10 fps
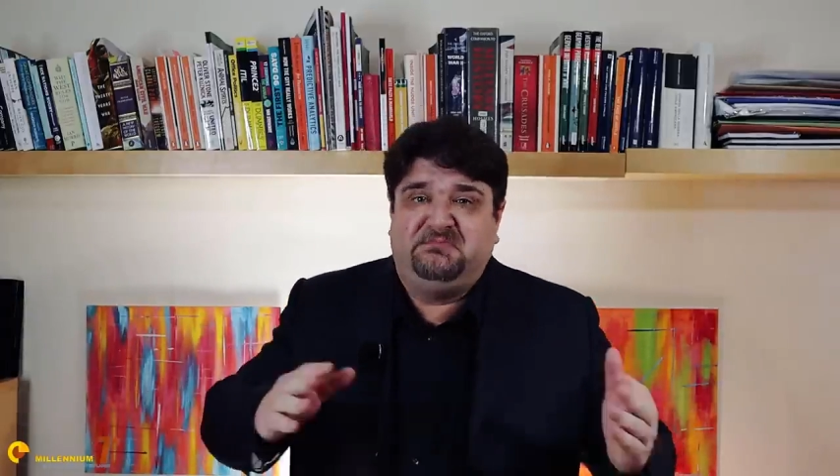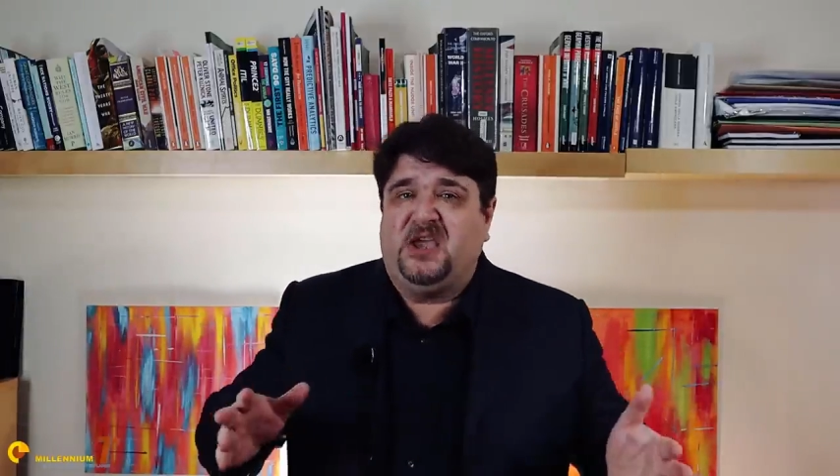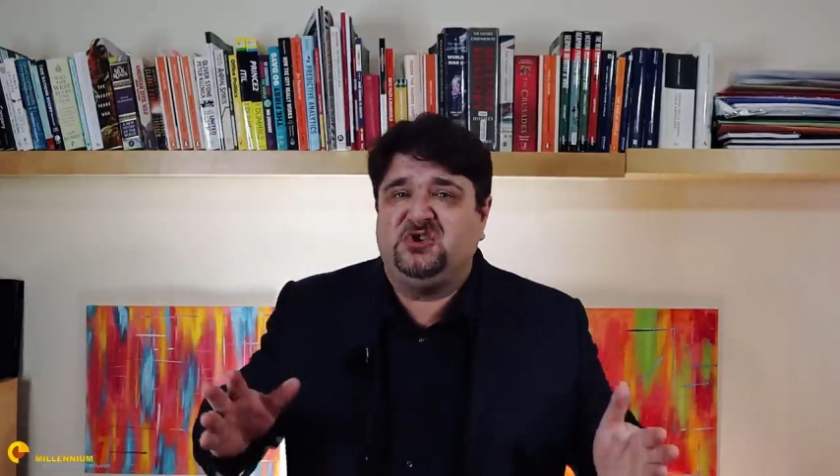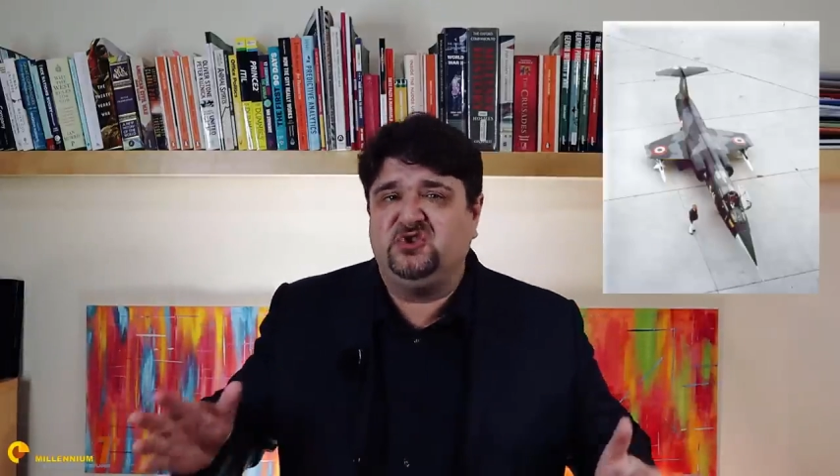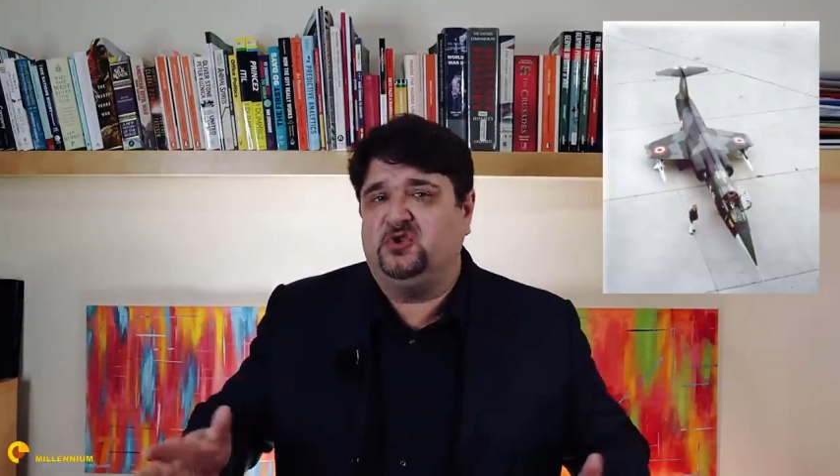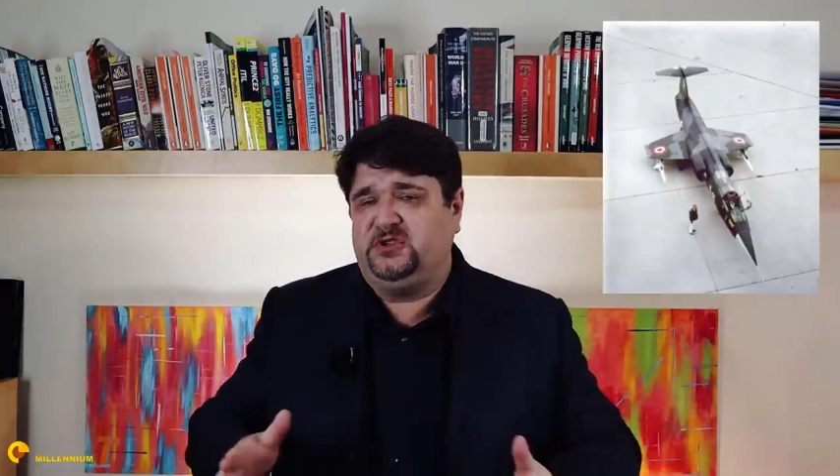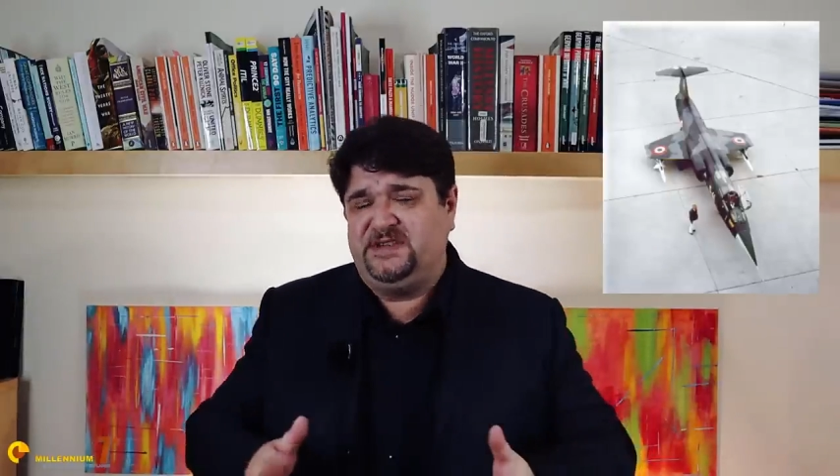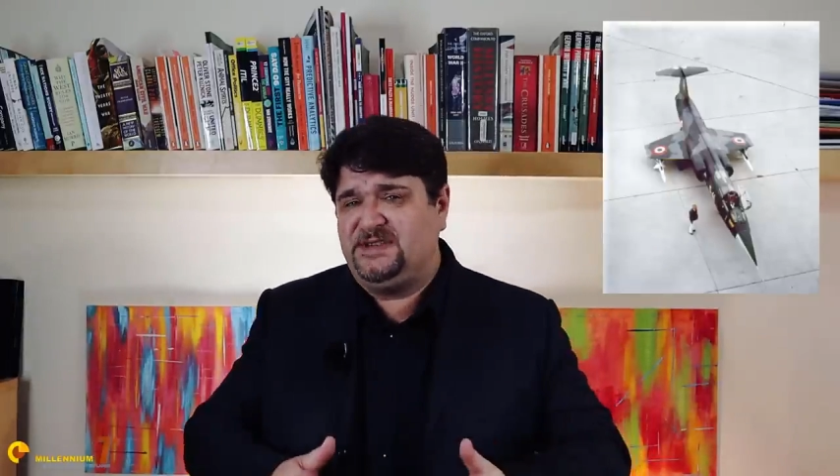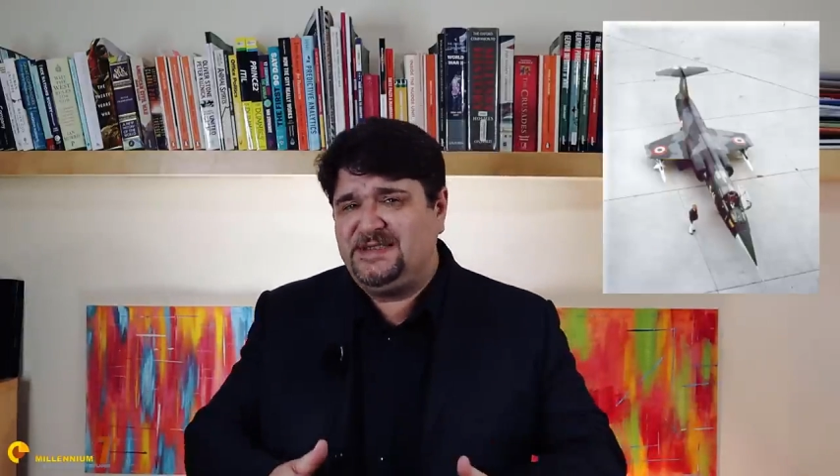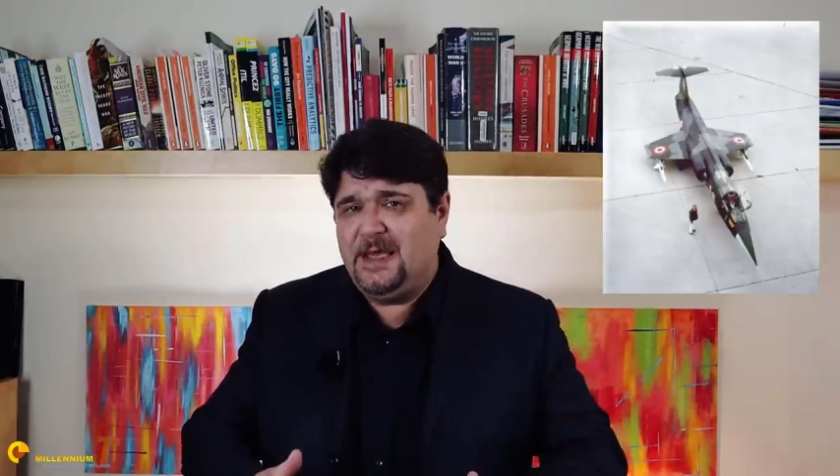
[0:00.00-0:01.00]
a short
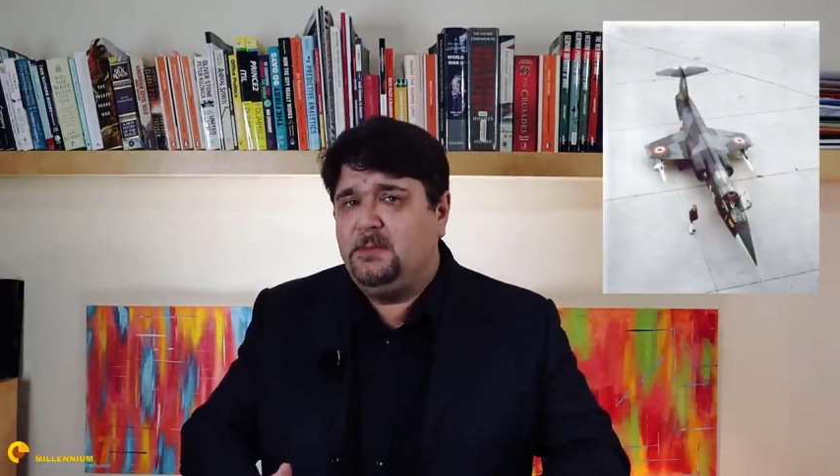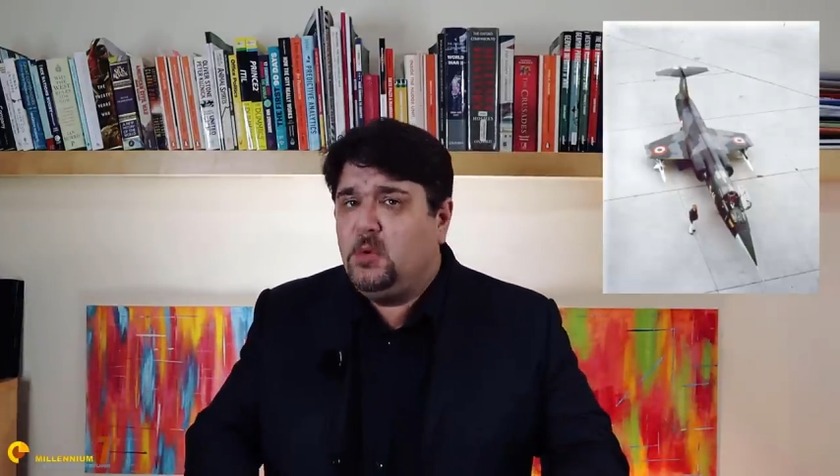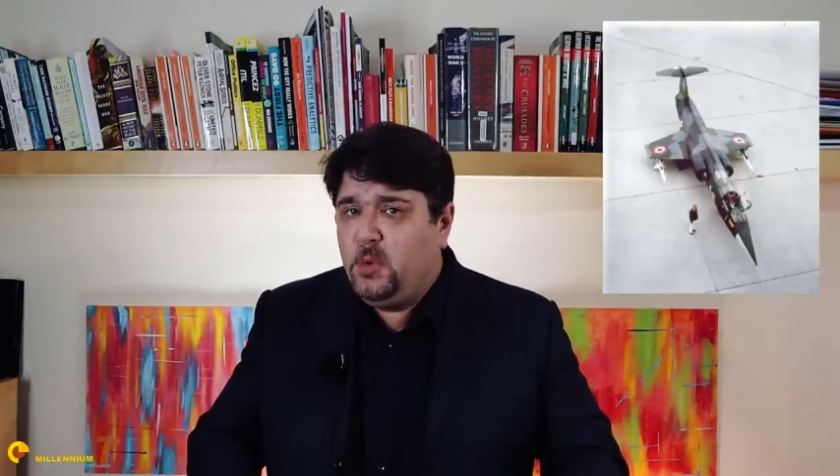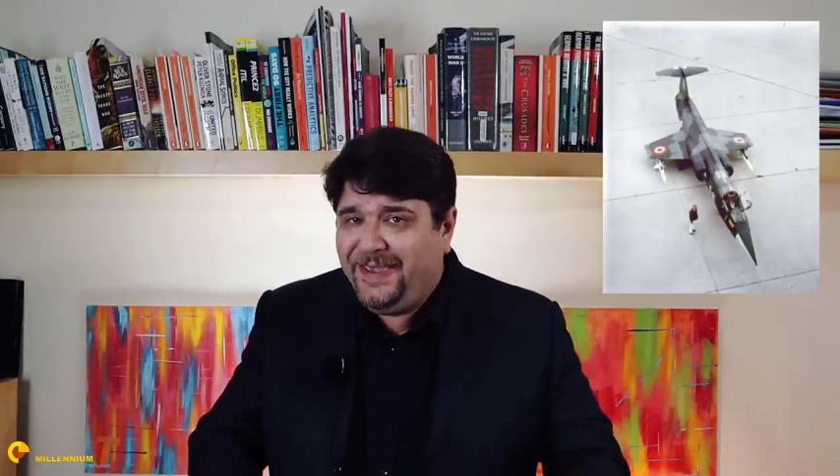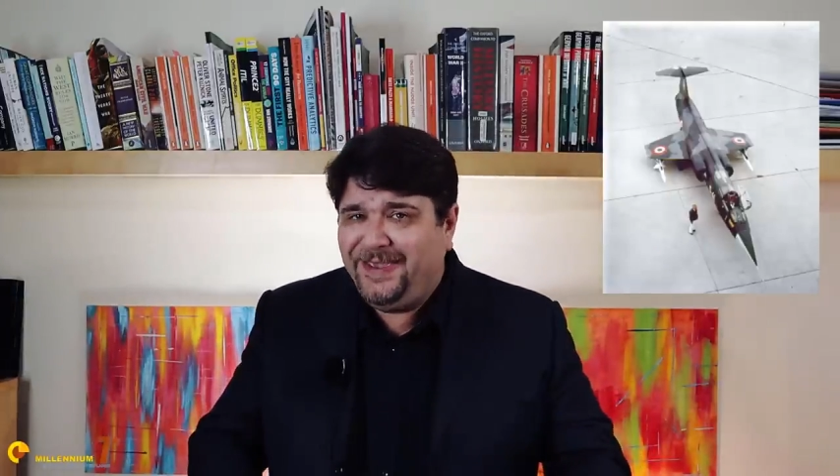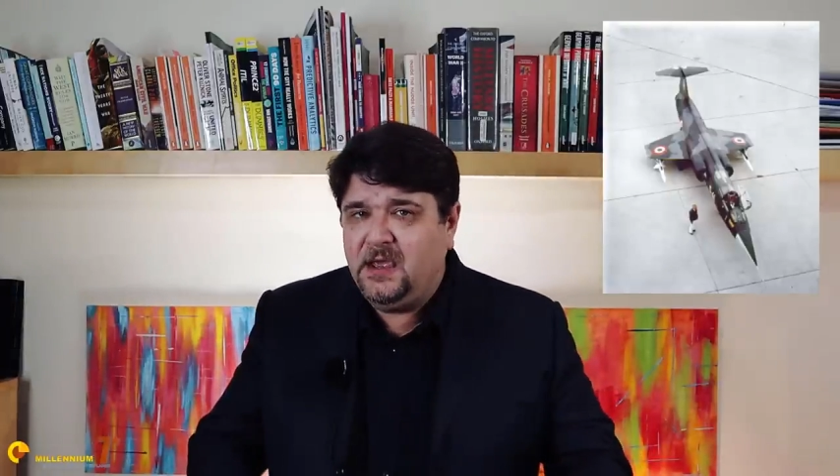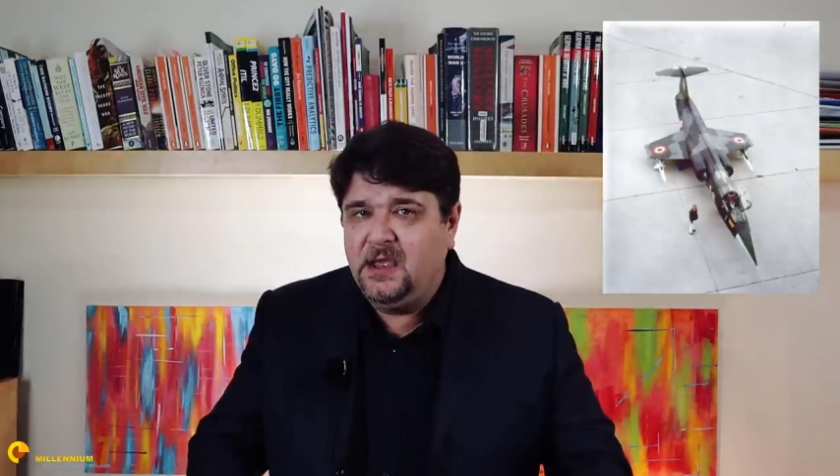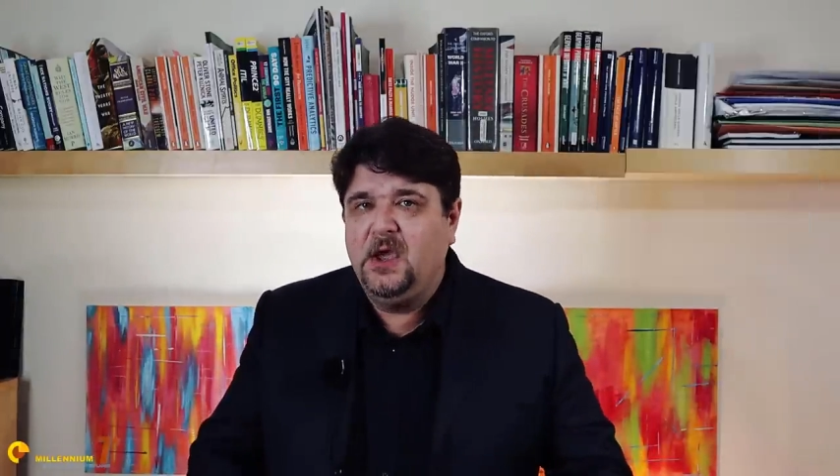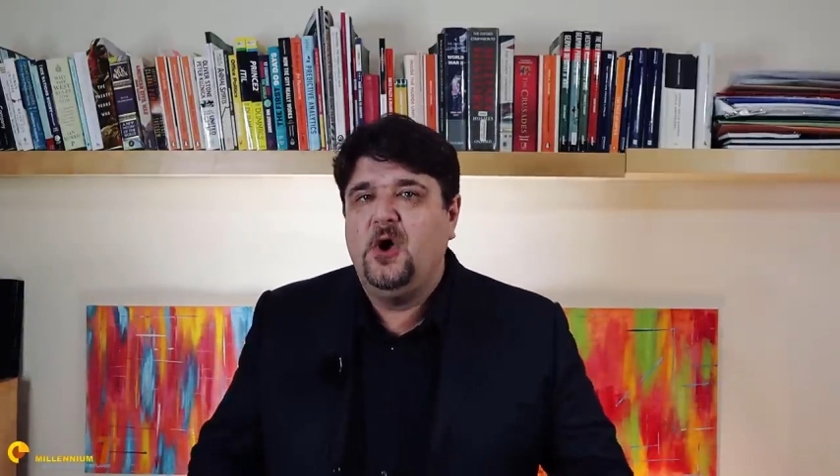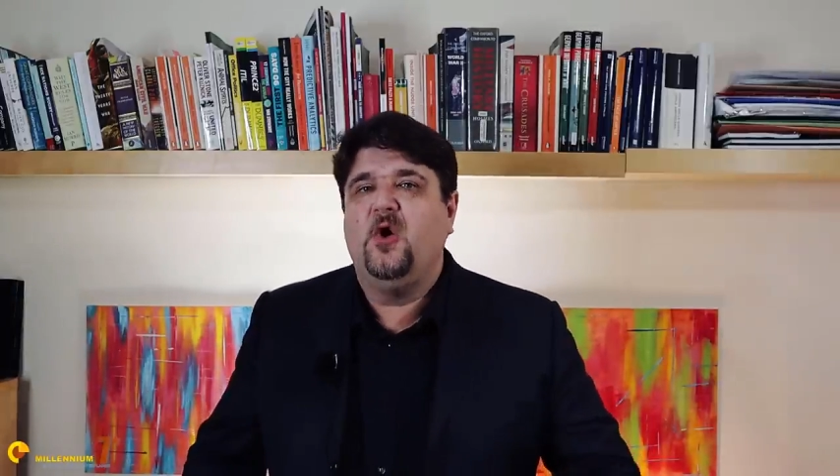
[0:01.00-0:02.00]
and stubby wing
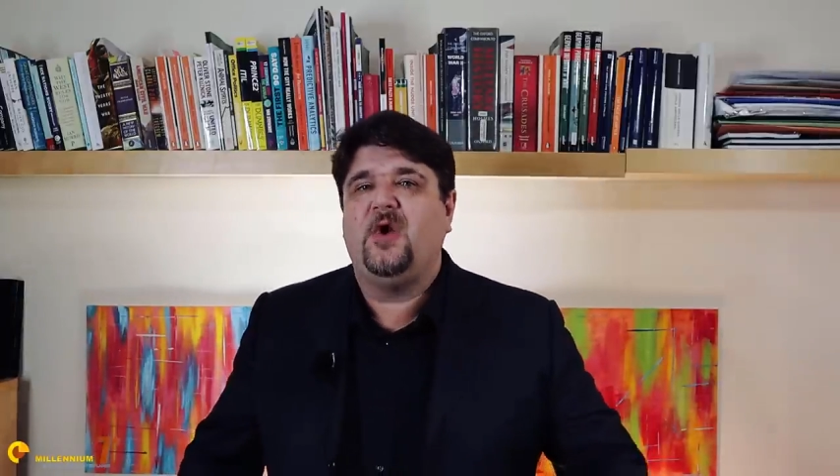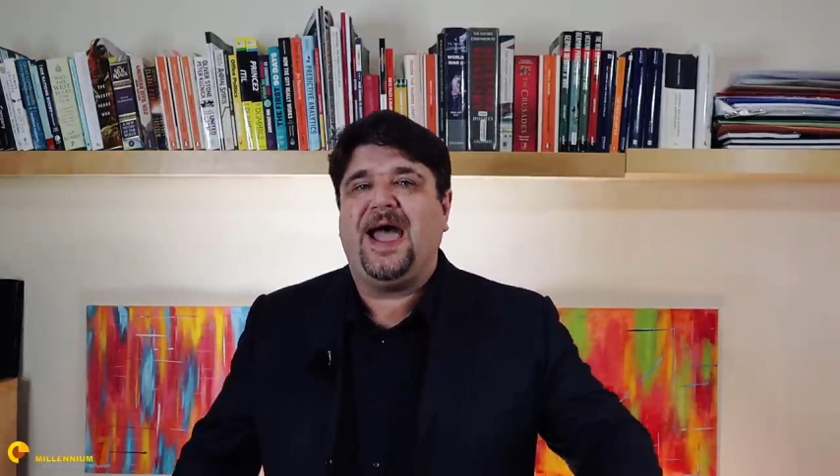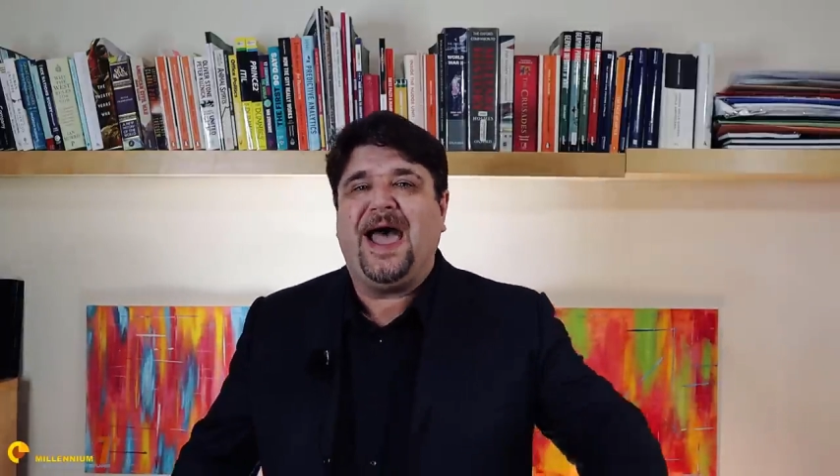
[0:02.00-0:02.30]
or a